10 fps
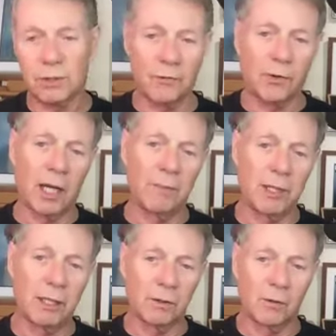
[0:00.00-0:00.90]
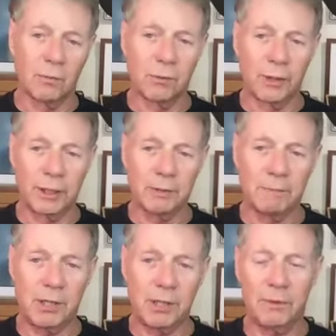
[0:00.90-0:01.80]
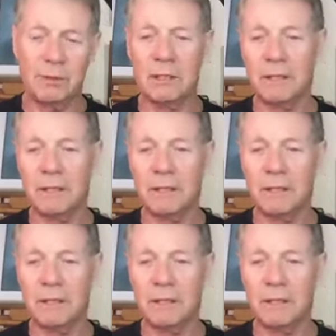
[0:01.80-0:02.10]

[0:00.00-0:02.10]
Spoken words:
the thymidine incorporation people